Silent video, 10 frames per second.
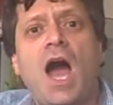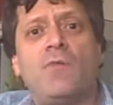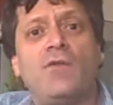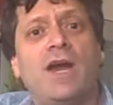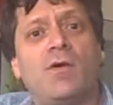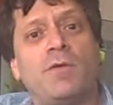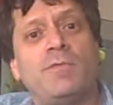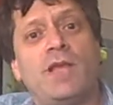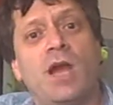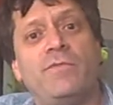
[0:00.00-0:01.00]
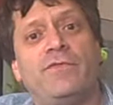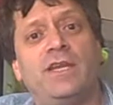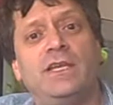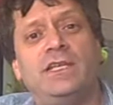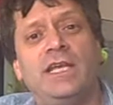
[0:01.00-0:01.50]
and we're now going to be
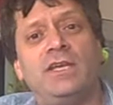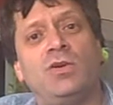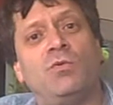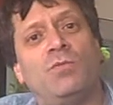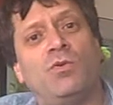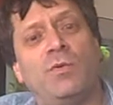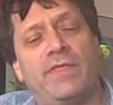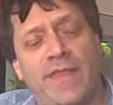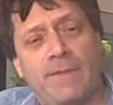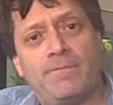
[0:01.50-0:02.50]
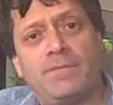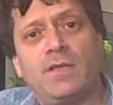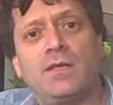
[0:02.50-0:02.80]
hopefully linking up more with them.